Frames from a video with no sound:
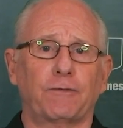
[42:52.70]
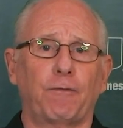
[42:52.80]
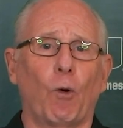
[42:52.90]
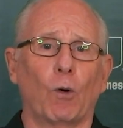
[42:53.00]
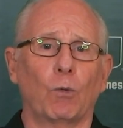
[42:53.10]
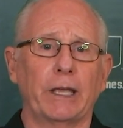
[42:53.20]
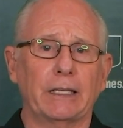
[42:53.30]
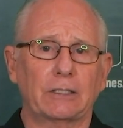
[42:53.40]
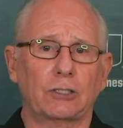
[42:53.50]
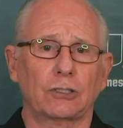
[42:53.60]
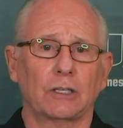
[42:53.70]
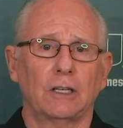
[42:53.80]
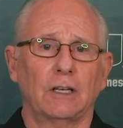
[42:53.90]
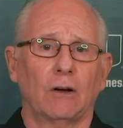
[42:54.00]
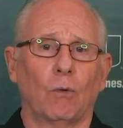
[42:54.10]
4 weeks.
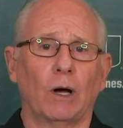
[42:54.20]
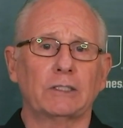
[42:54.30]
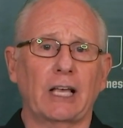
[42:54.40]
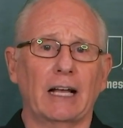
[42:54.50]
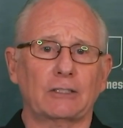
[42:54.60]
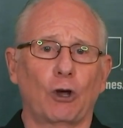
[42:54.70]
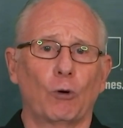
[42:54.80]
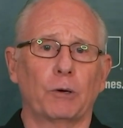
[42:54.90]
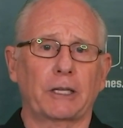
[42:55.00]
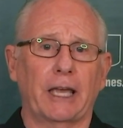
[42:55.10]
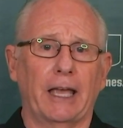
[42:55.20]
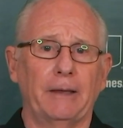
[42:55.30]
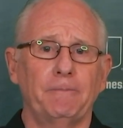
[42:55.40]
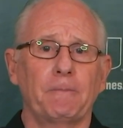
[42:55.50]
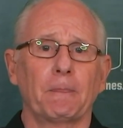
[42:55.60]
Once October
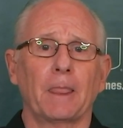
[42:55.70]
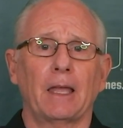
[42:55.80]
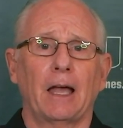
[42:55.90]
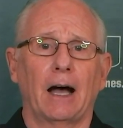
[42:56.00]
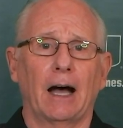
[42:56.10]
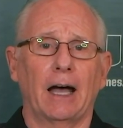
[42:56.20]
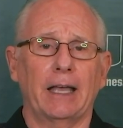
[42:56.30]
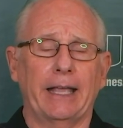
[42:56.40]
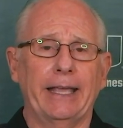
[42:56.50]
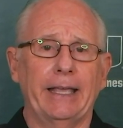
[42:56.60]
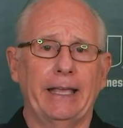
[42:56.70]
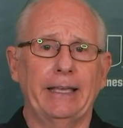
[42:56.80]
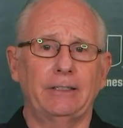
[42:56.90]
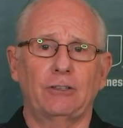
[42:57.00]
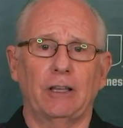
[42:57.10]
came,
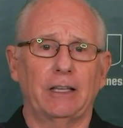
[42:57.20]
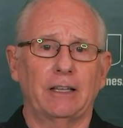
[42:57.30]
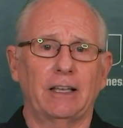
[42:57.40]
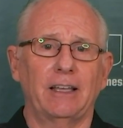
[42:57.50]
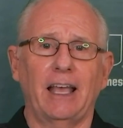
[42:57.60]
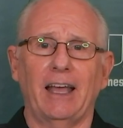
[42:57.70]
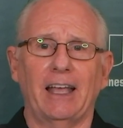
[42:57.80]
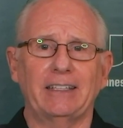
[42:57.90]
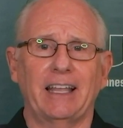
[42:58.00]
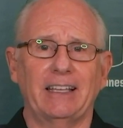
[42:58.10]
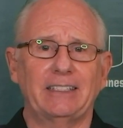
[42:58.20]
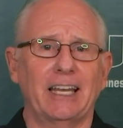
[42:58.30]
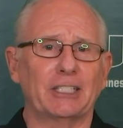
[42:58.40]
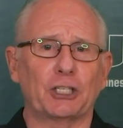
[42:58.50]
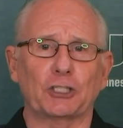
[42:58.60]
he
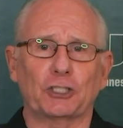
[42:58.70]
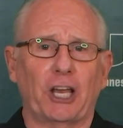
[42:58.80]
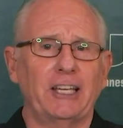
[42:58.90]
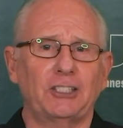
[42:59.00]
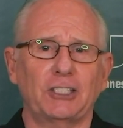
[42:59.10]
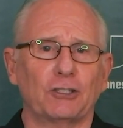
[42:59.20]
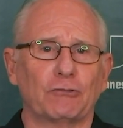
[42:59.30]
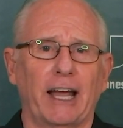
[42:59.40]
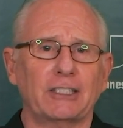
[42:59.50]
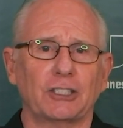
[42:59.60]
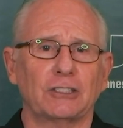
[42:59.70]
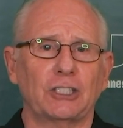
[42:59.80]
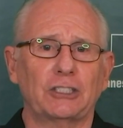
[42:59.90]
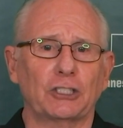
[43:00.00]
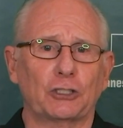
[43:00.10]
did it just changing directions.
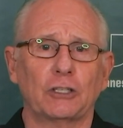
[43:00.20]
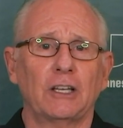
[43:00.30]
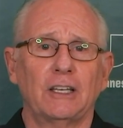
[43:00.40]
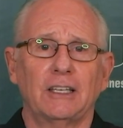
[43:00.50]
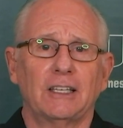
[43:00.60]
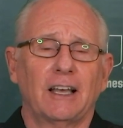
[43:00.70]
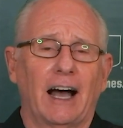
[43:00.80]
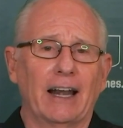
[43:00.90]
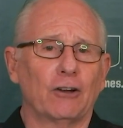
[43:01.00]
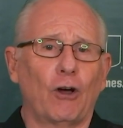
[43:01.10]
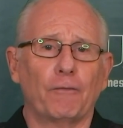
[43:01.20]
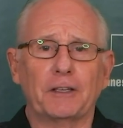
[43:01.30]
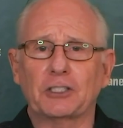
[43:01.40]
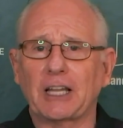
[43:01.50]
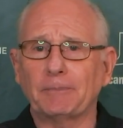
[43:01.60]
He just, I don't know if
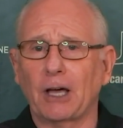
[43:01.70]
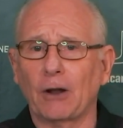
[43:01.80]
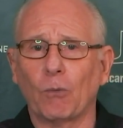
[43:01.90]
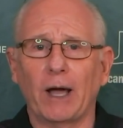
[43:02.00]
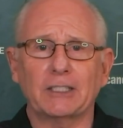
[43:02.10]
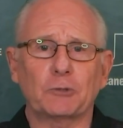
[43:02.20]
he stepped on a wet